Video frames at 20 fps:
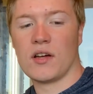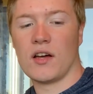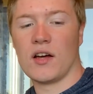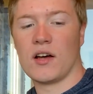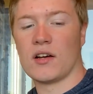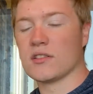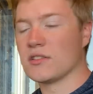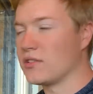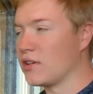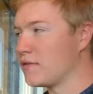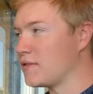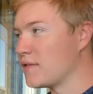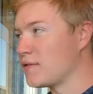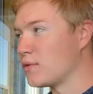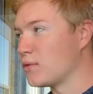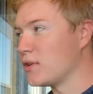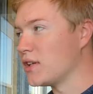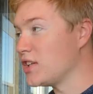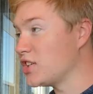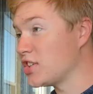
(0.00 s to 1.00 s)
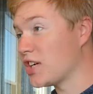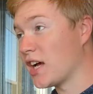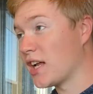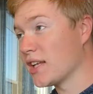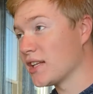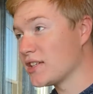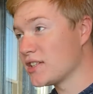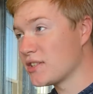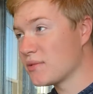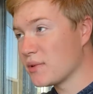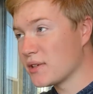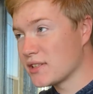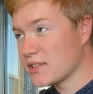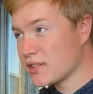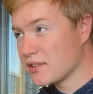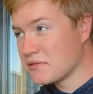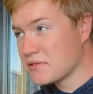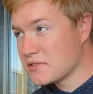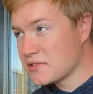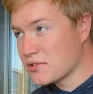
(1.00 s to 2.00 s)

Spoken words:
Also, I've never really challenged myself in